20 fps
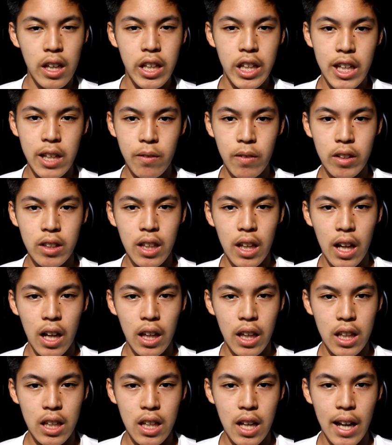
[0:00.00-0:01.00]
Even the
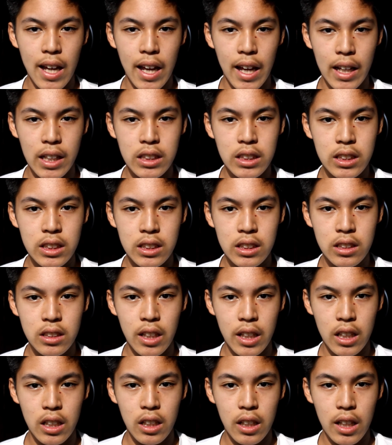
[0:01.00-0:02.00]
EIS,
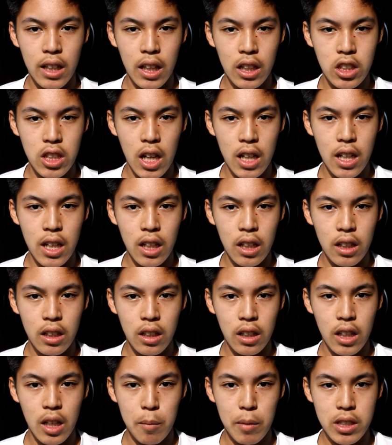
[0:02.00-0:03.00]
the
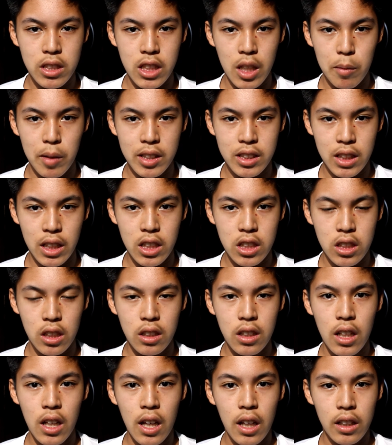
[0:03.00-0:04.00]
electronic image
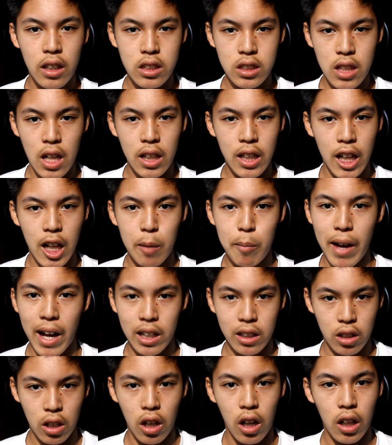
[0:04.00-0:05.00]
stabilization, does not help
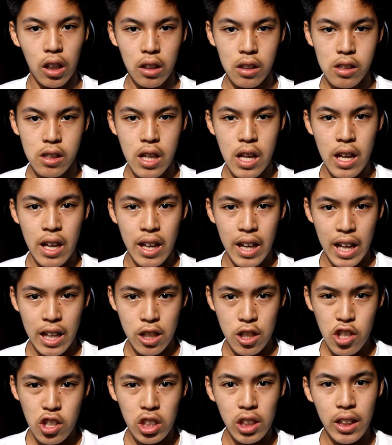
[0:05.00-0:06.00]
at all.
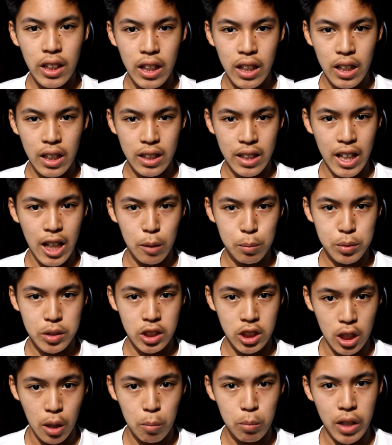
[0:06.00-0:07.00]
And usually it helps
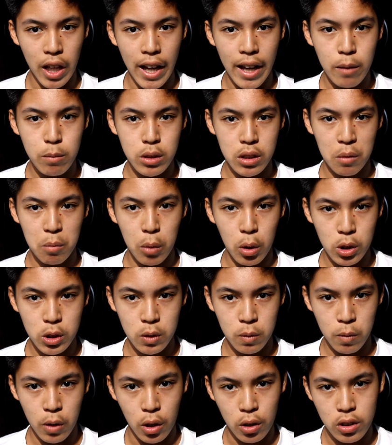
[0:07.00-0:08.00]
sometimes in
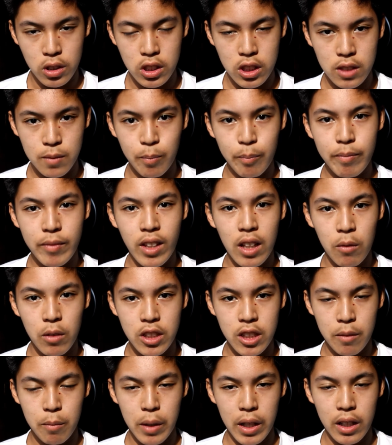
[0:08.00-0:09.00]
most phones,
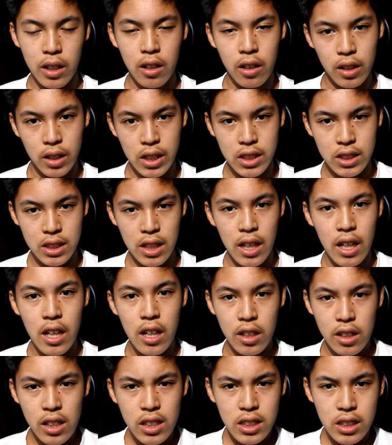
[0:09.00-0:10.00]
which have been released
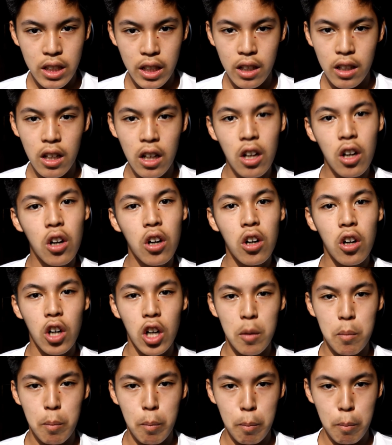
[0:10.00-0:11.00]
this year
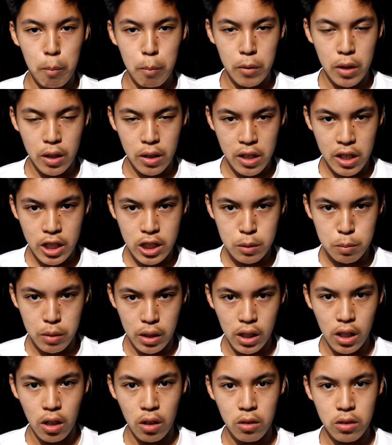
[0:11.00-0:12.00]
or the years
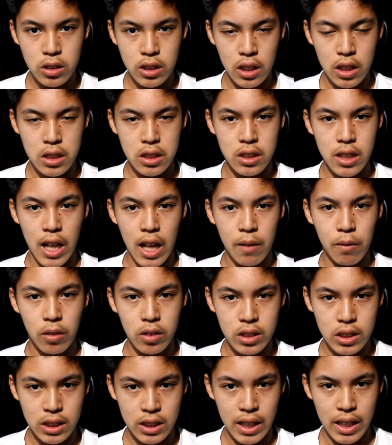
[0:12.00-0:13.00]
below, such as the
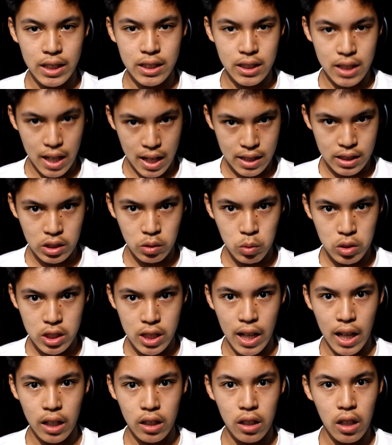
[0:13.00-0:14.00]
iPhone 6s, which
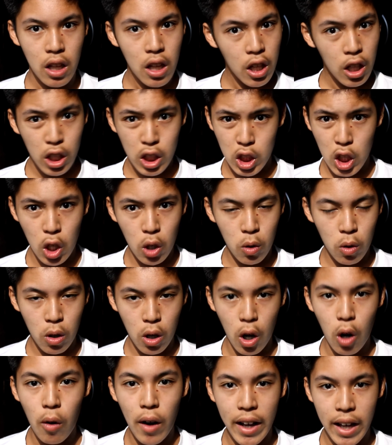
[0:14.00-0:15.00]
had no
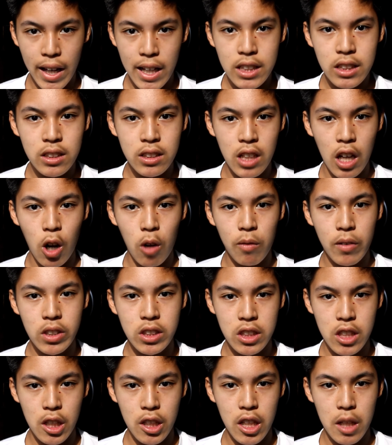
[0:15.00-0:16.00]
OIS, however
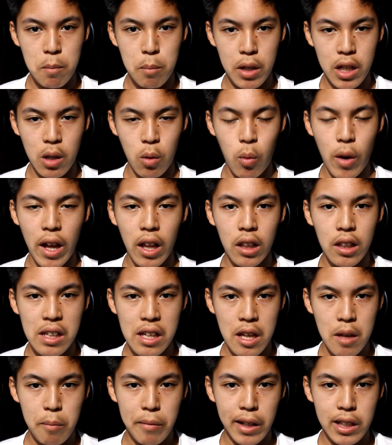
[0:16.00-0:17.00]
still did pretty well
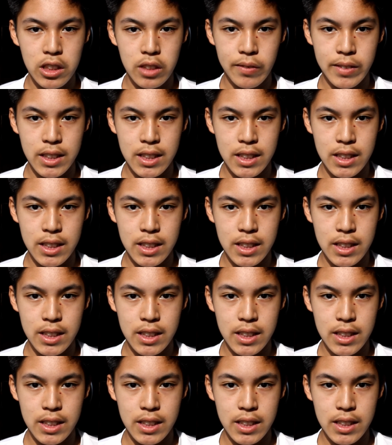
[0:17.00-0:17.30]
because of its